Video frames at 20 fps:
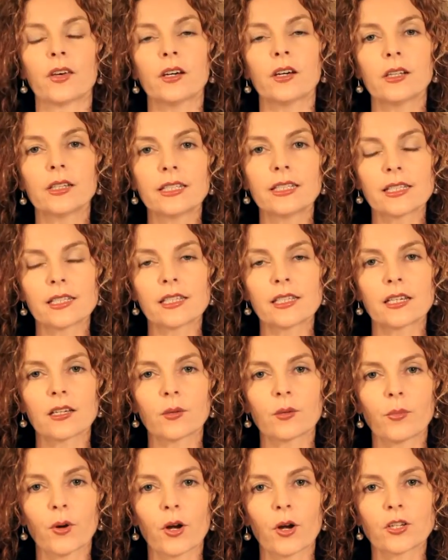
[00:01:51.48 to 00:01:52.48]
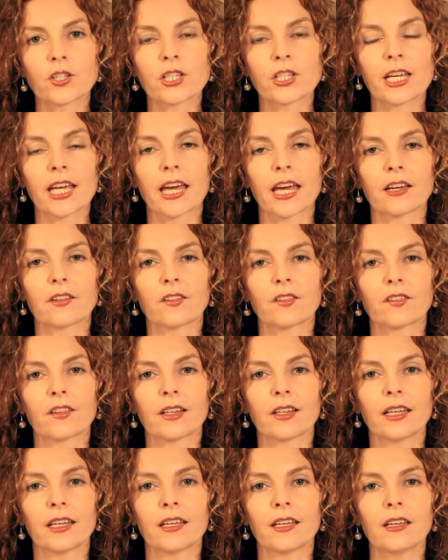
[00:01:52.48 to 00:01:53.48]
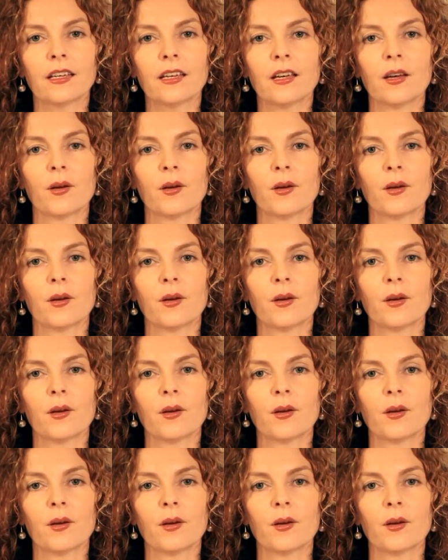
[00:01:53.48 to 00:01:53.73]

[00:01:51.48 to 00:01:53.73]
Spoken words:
a holistic approach to counselling,